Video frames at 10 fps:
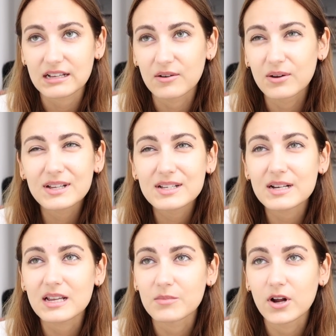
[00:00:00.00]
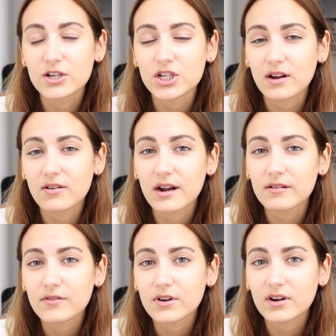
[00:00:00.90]
I really didn't eat much. I
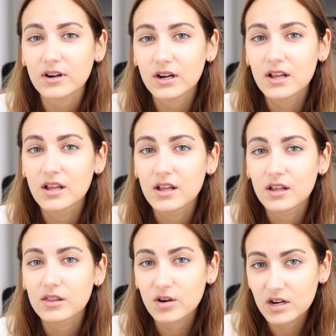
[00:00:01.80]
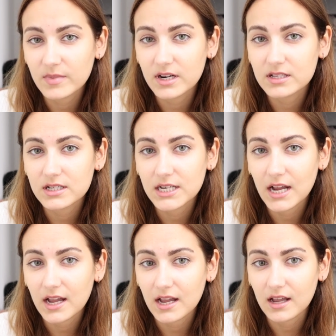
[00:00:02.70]
ran for 30 minutes a
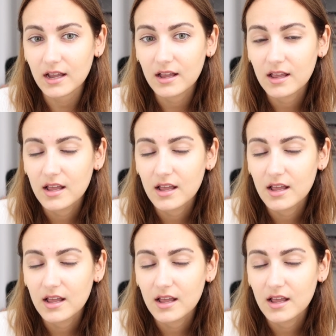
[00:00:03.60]
day.